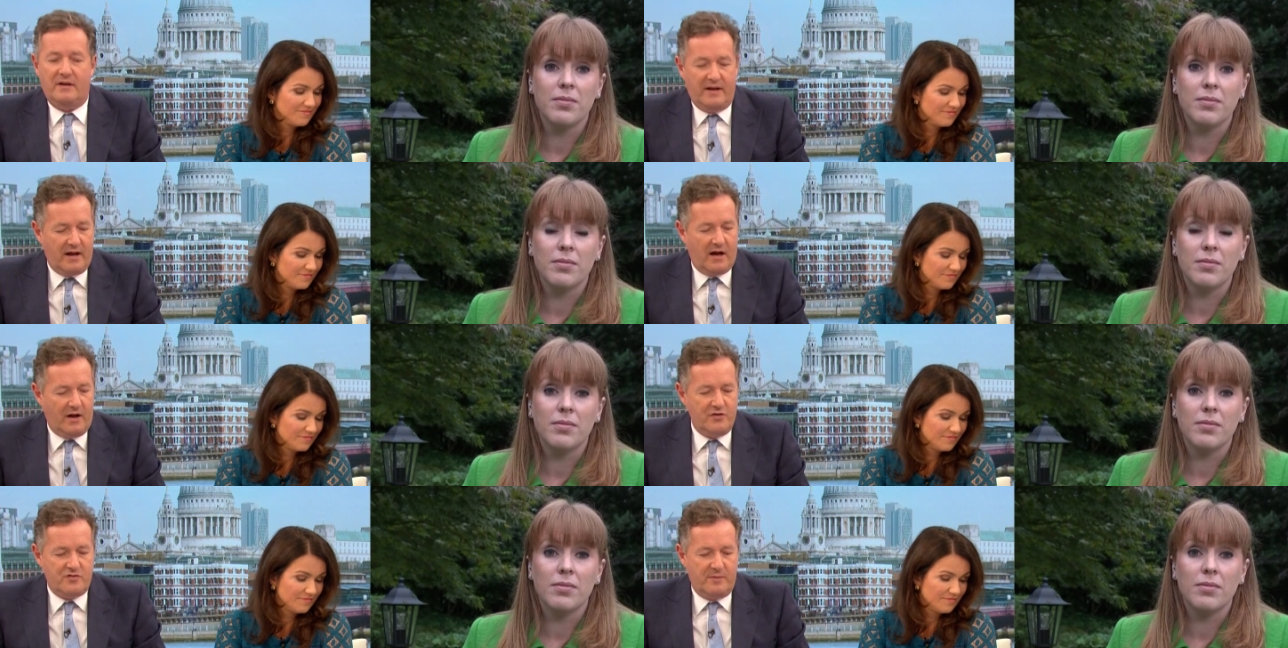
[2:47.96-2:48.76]
Speaker 1: near
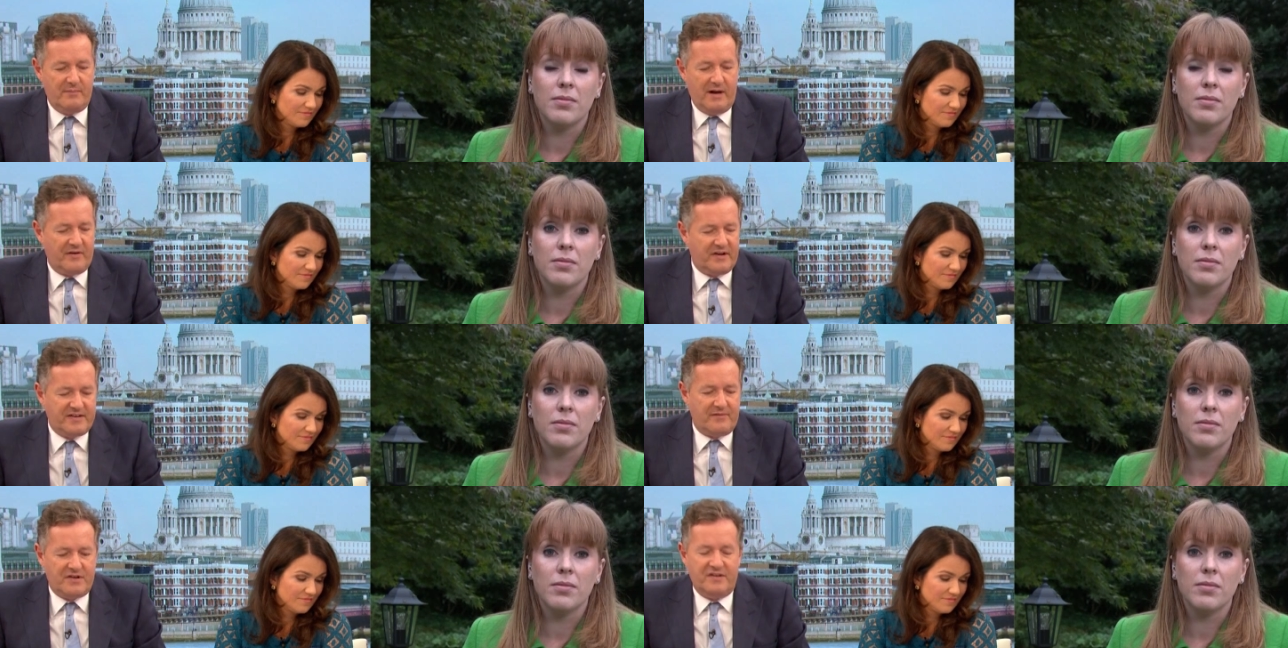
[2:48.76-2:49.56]
100 million, I think it's
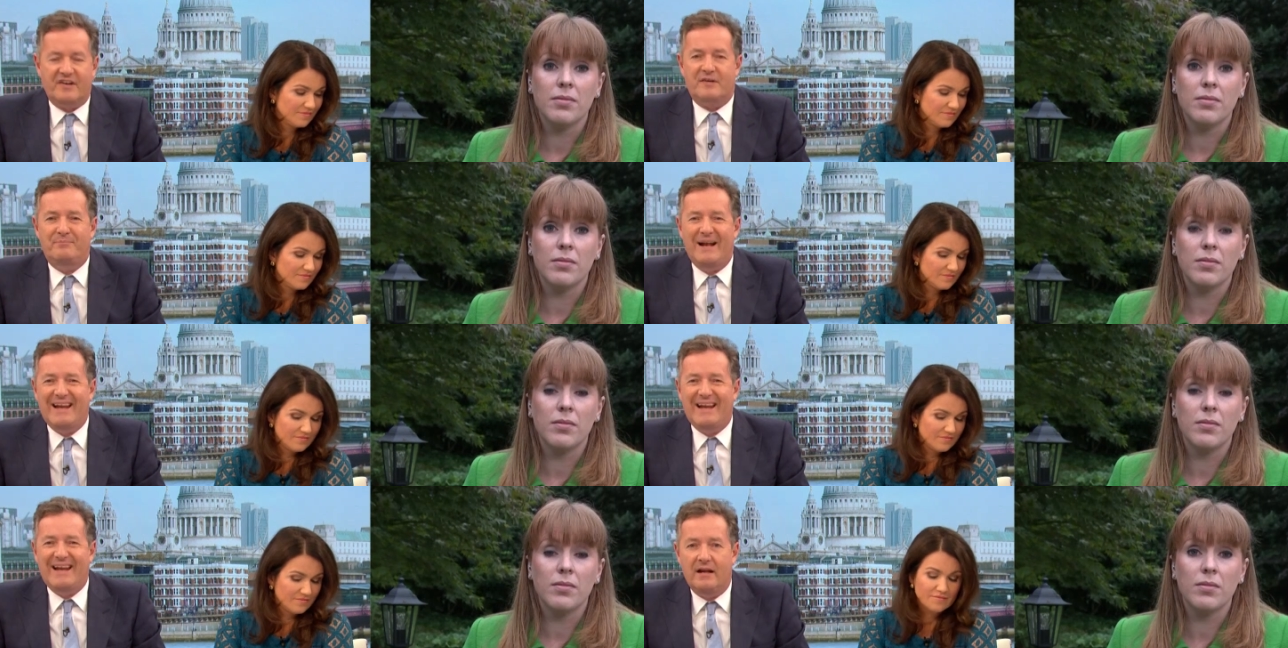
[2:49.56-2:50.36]
76
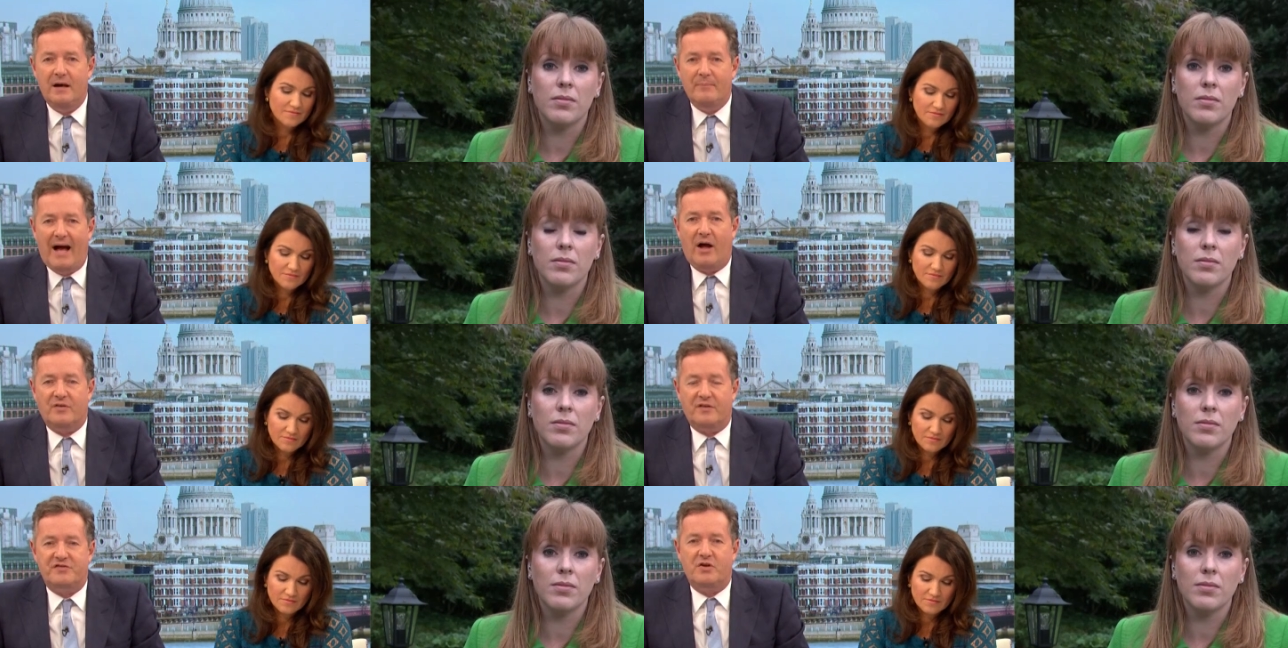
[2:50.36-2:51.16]
billion
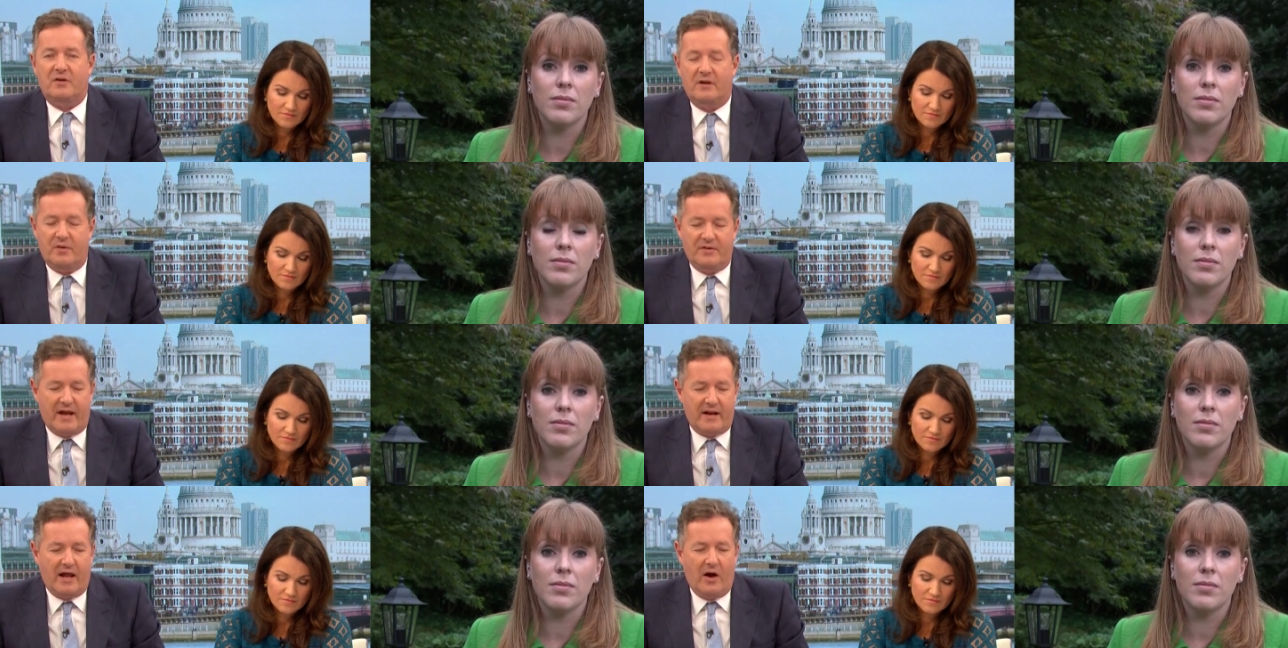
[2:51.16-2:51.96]
pounds mm. of student loan
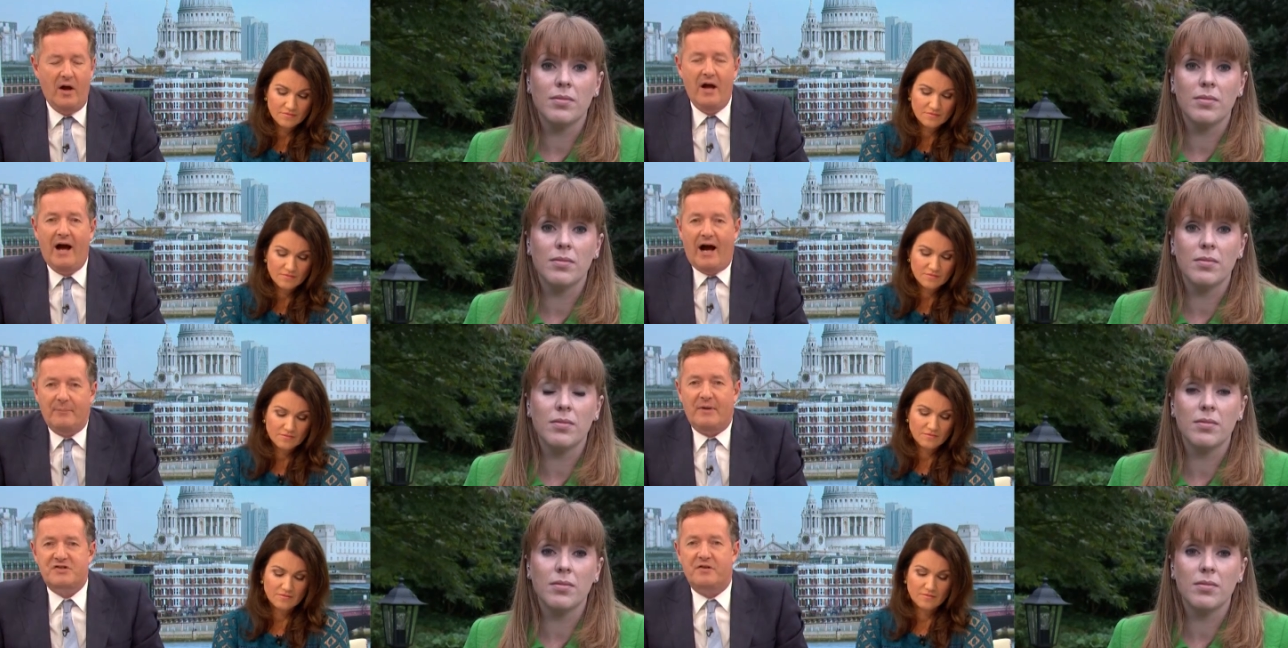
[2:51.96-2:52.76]
debt now, how
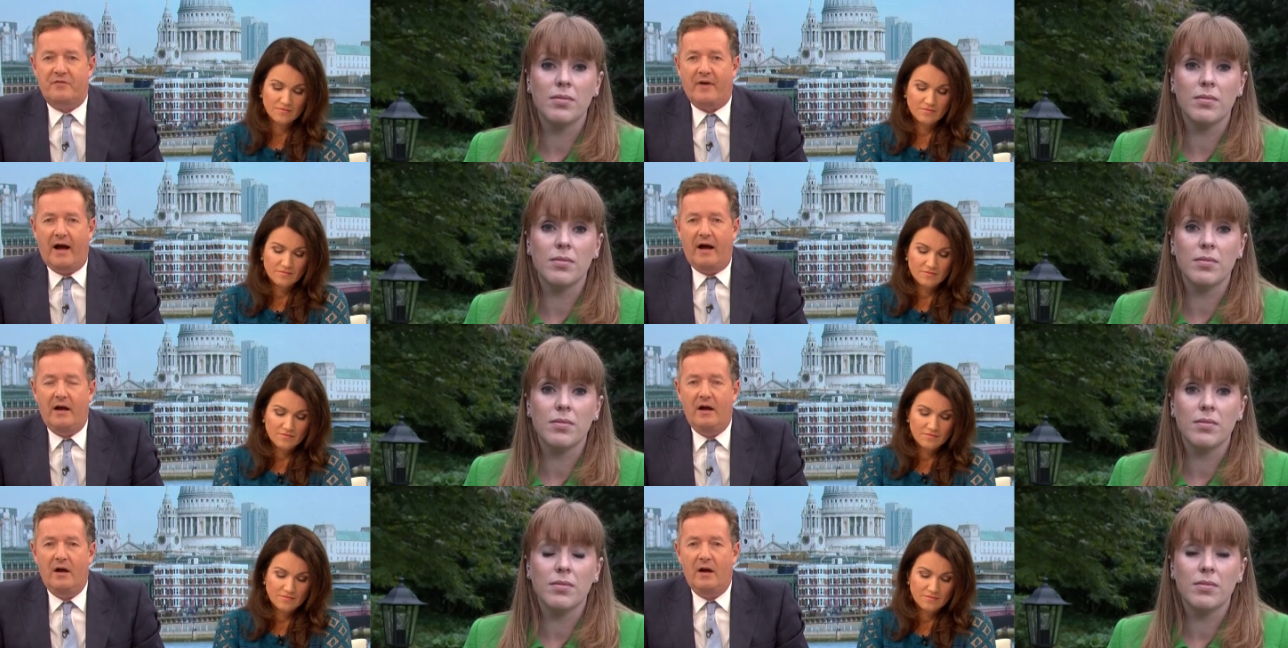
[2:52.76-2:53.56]
much of that,
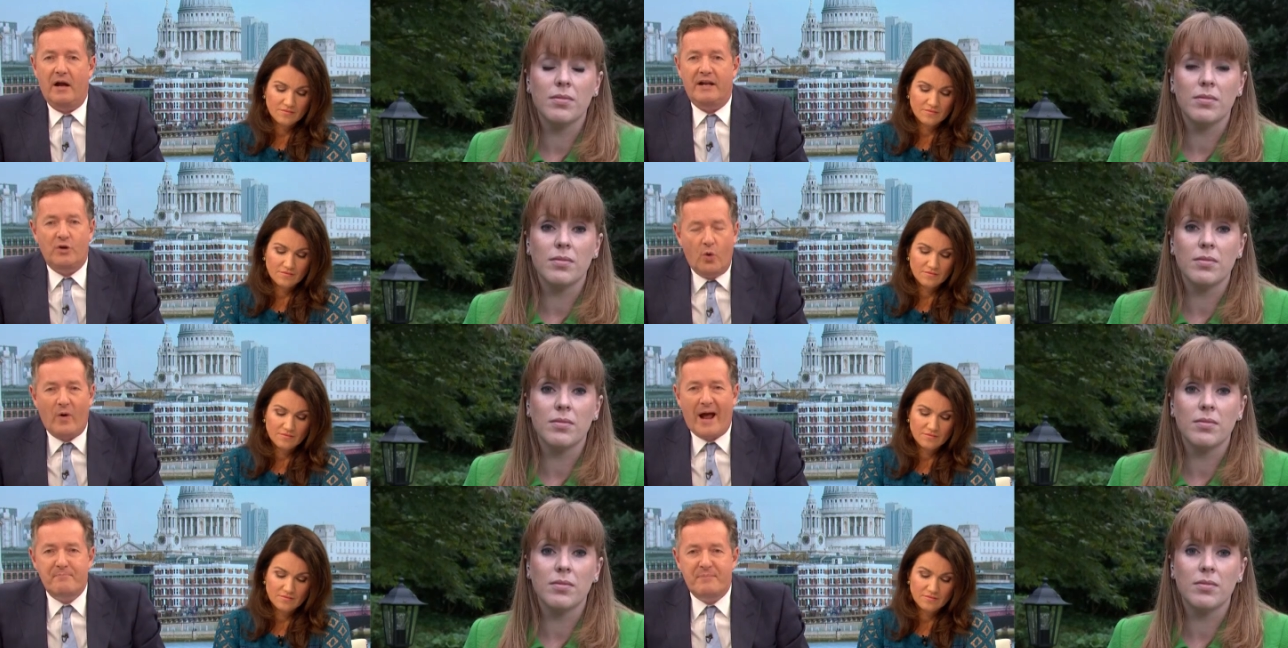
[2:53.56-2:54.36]
in your
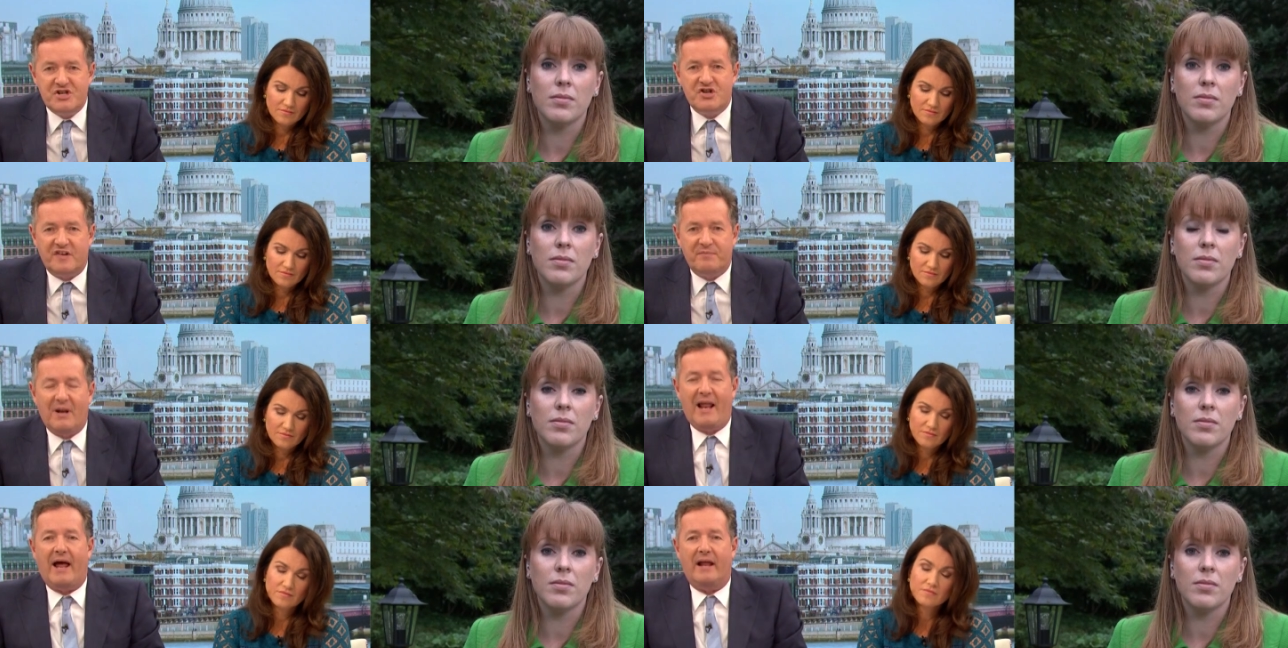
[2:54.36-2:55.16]
ambitious
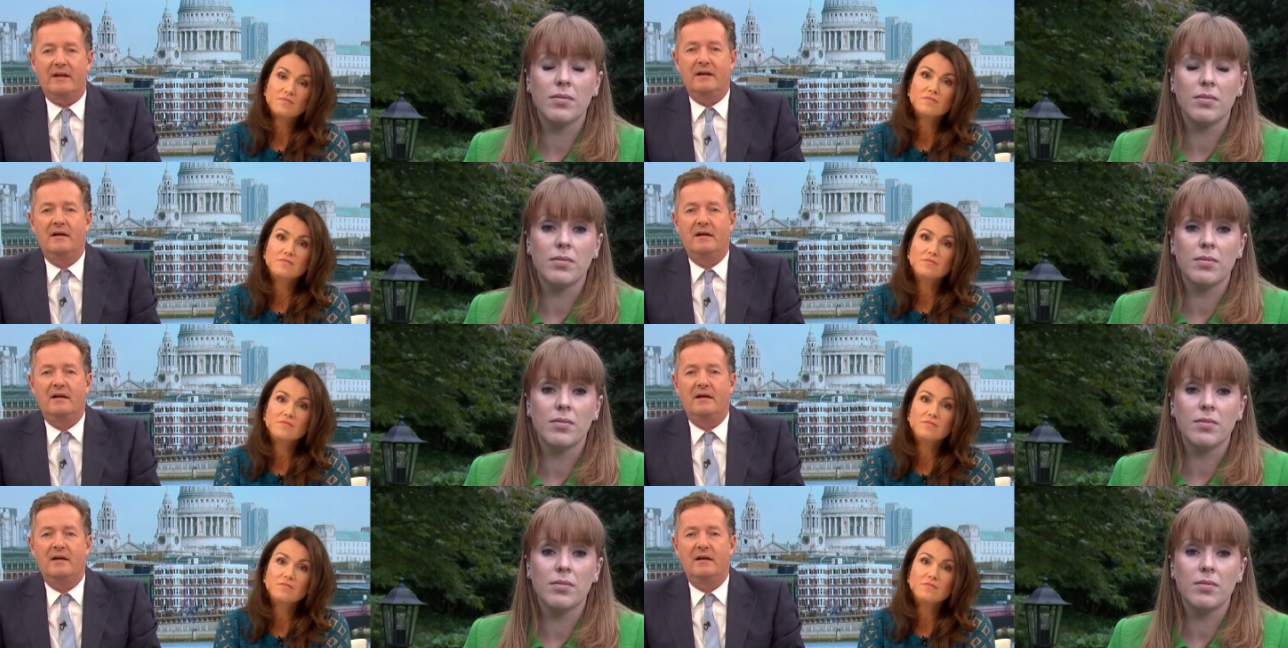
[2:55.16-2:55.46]
plan,